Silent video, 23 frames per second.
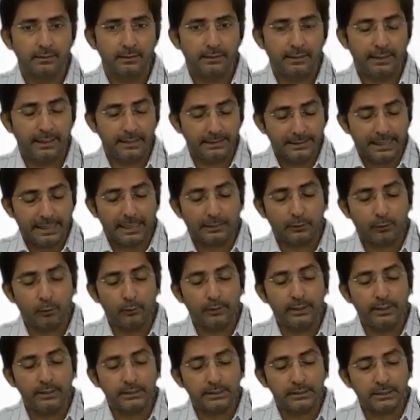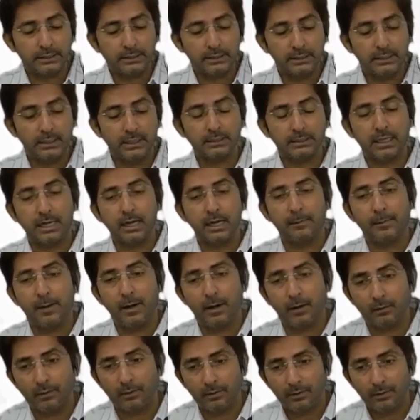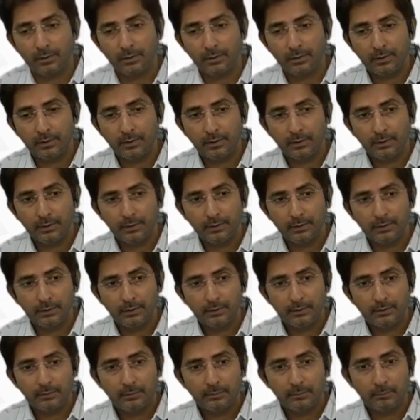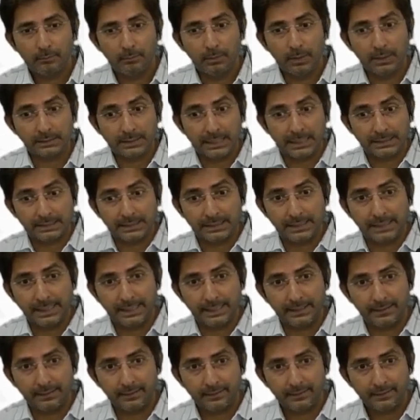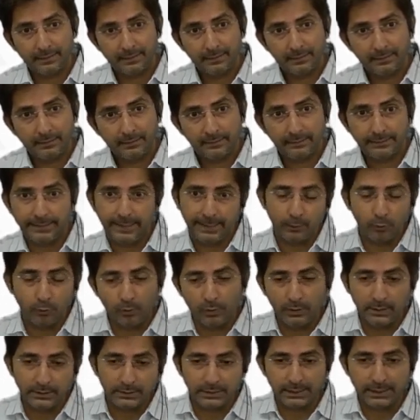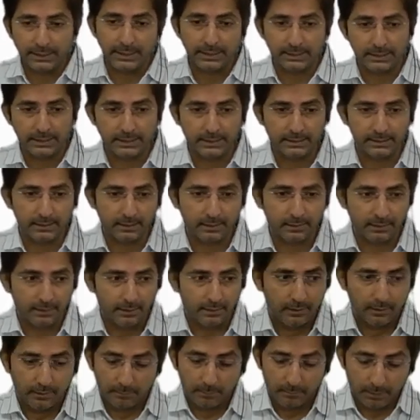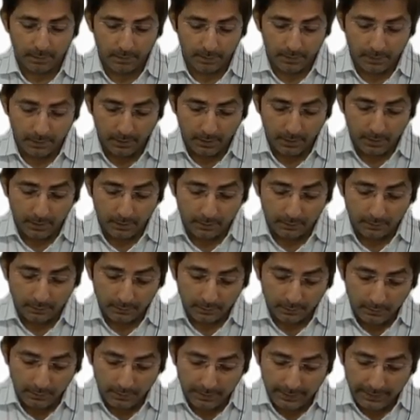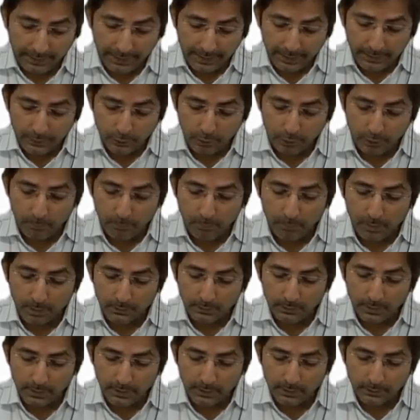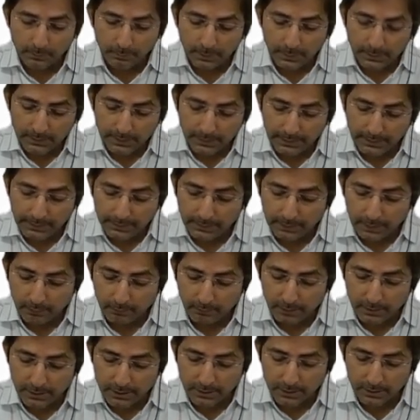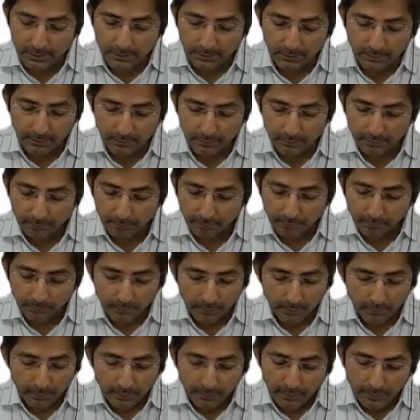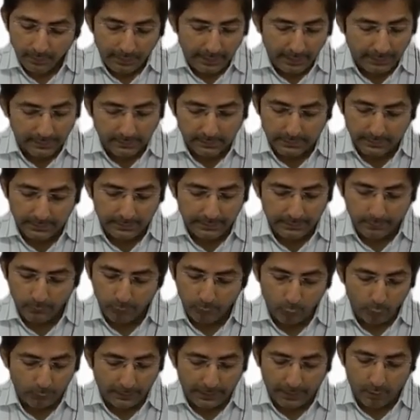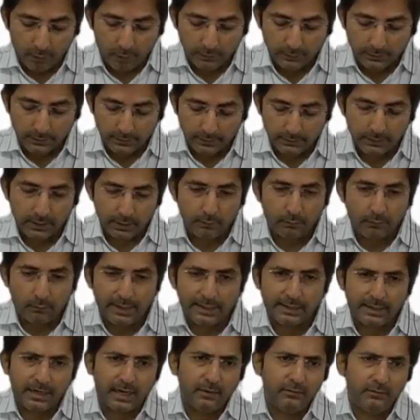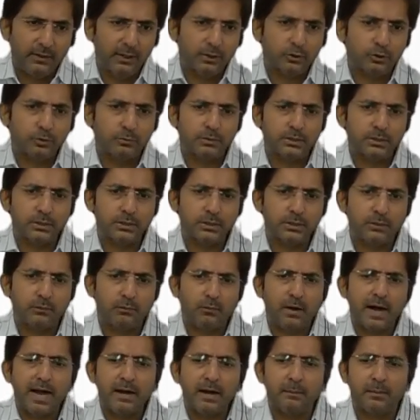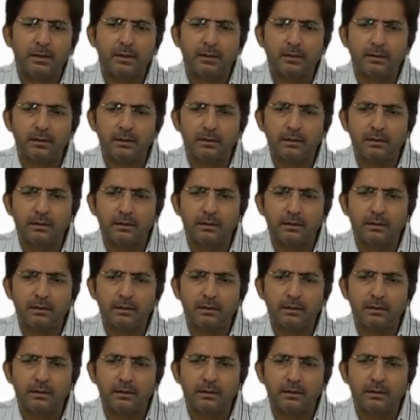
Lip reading: and that too it is 60 years and above, plus resident, then only senior citizen. But here the age of mother is missing in the question. And see, you cannot say, sir, why can't we assume 60? Why but?